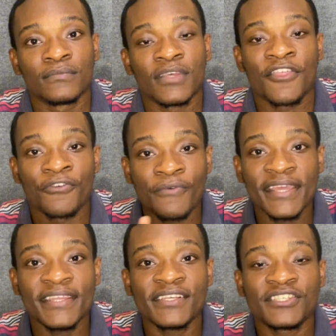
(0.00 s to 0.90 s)
A
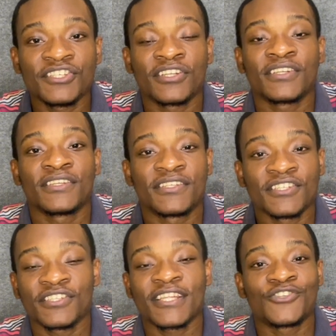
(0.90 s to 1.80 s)
3D decision is a
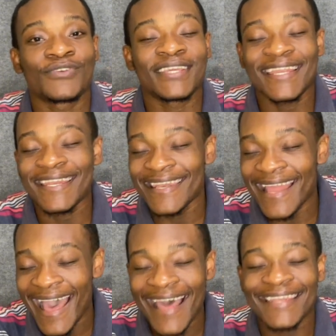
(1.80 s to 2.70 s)
decision that you
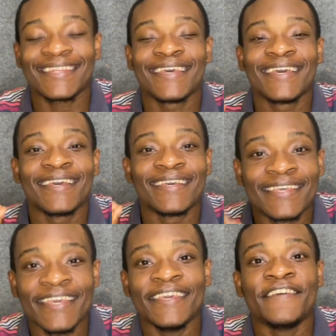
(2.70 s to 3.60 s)
cannot
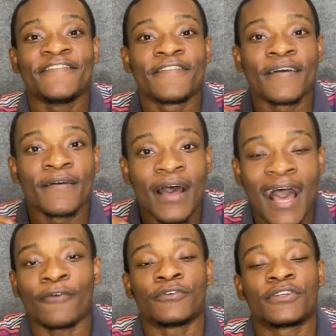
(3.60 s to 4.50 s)
give
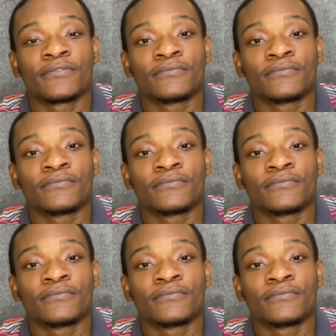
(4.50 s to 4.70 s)
out.